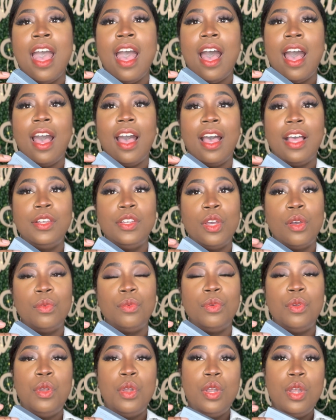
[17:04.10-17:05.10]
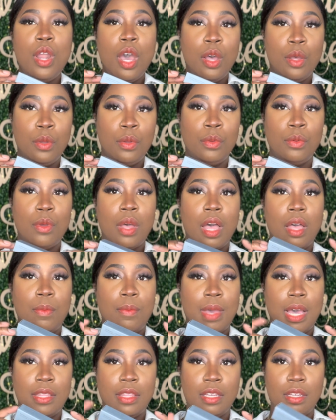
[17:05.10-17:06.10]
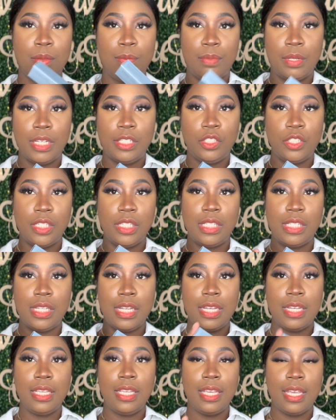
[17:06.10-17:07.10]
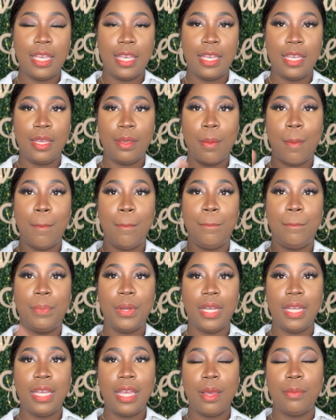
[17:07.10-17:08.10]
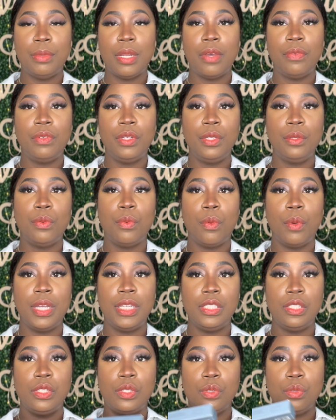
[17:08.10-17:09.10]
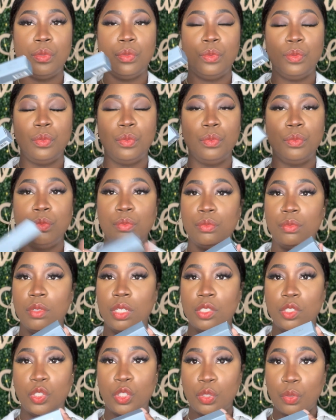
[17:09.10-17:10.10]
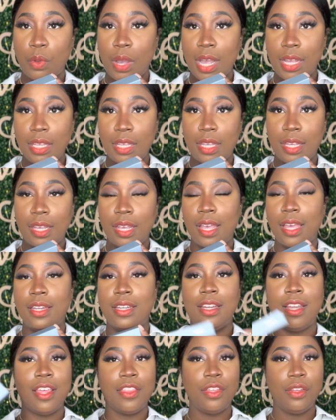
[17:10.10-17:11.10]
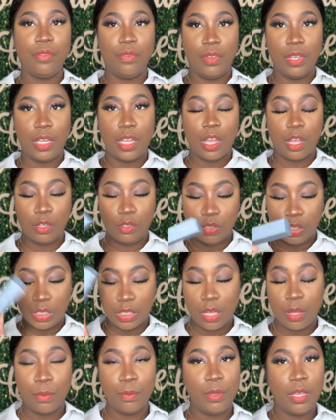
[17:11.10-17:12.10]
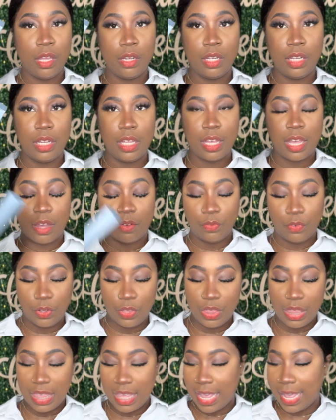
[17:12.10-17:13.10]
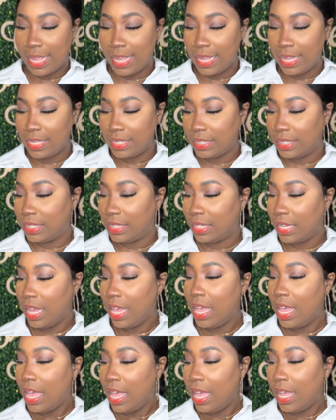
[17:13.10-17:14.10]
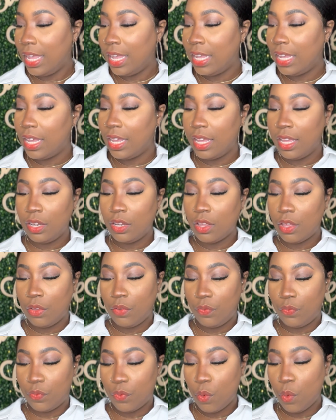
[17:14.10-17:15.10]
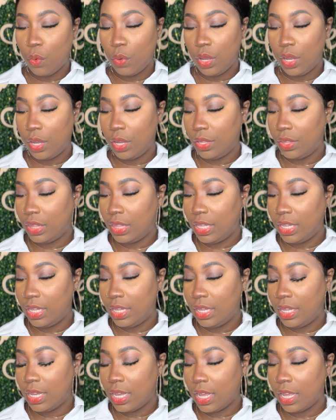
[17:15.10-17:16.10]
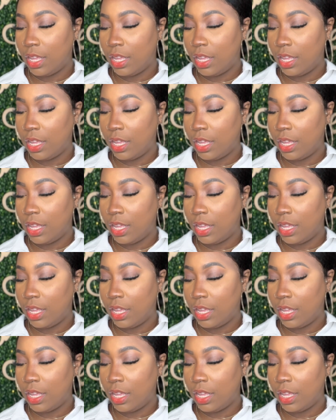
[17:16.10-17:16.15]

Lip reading: I don't know about the Complexion Stick yet, but I'm definitely going to try it in another video, so be on the lookout for that. And for the